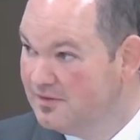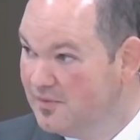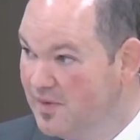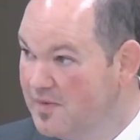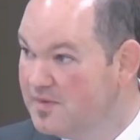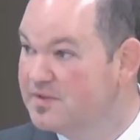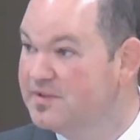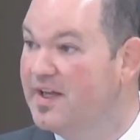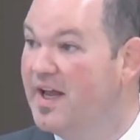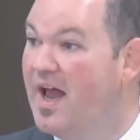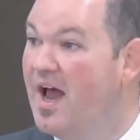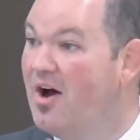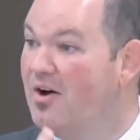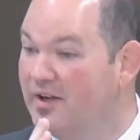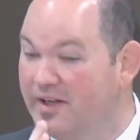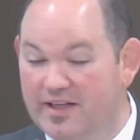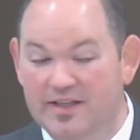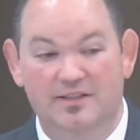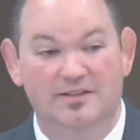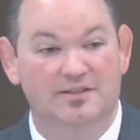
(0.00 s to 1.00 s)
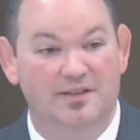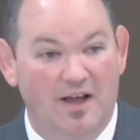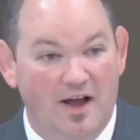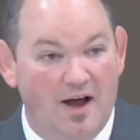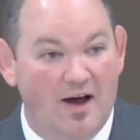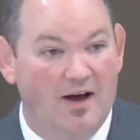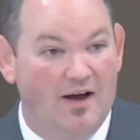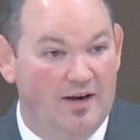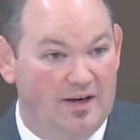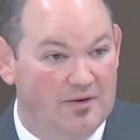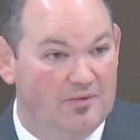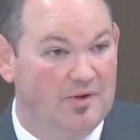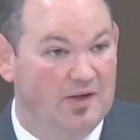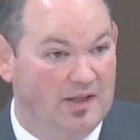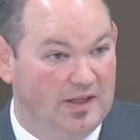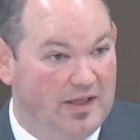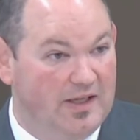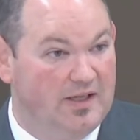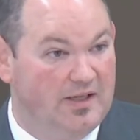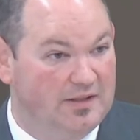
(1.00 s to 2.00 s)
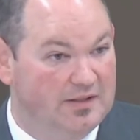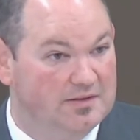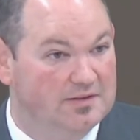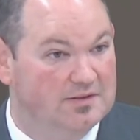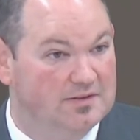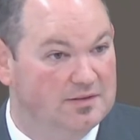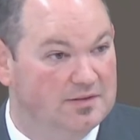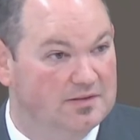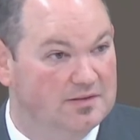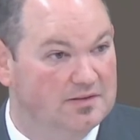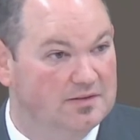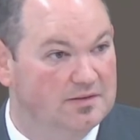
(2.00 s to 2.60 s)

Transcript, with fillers: We would see how against God it really is.